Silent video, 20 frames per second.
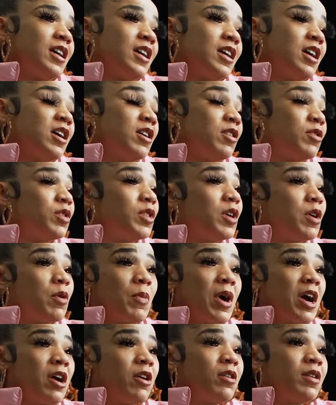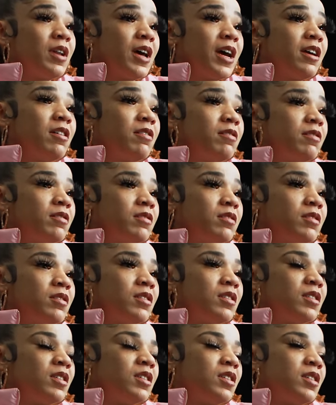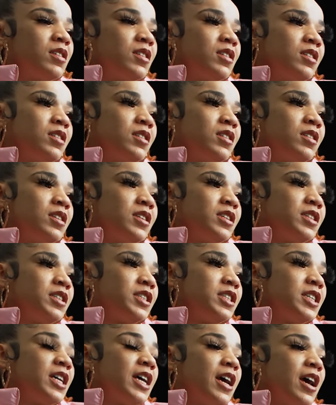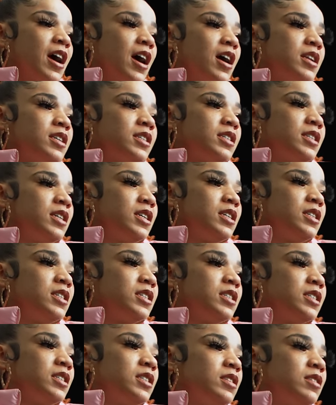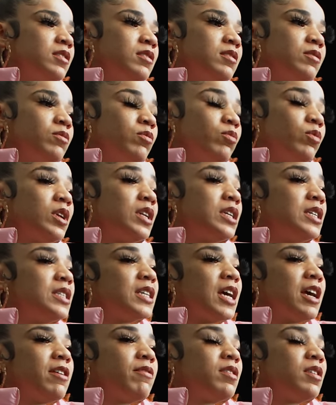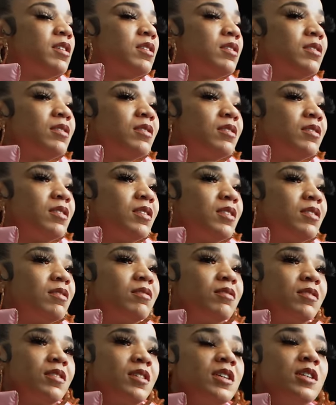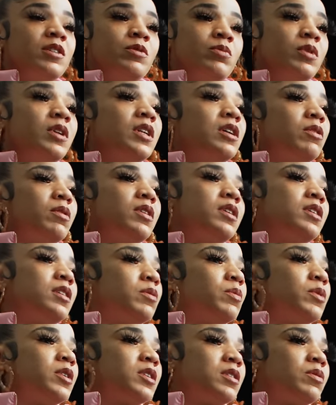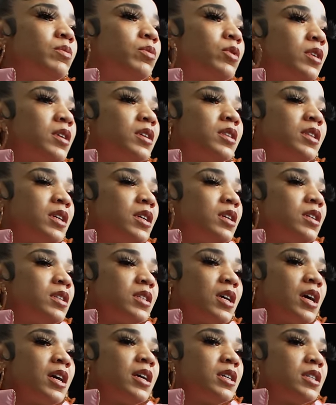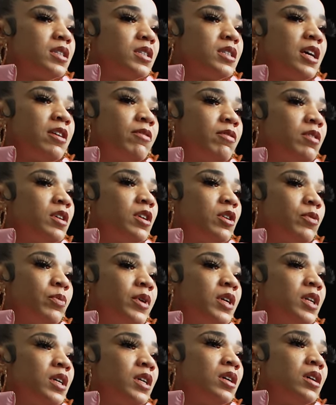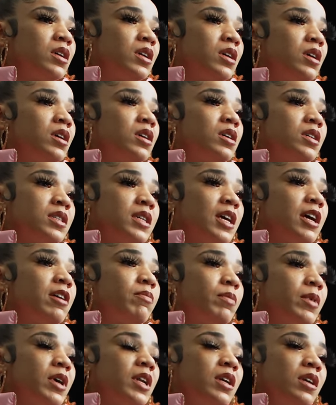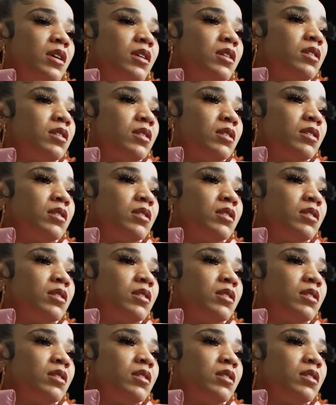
Uh, the, my whole life? Shit, honestly, just really saving is really one of the most important things. Like saving save, your save money, money, save money,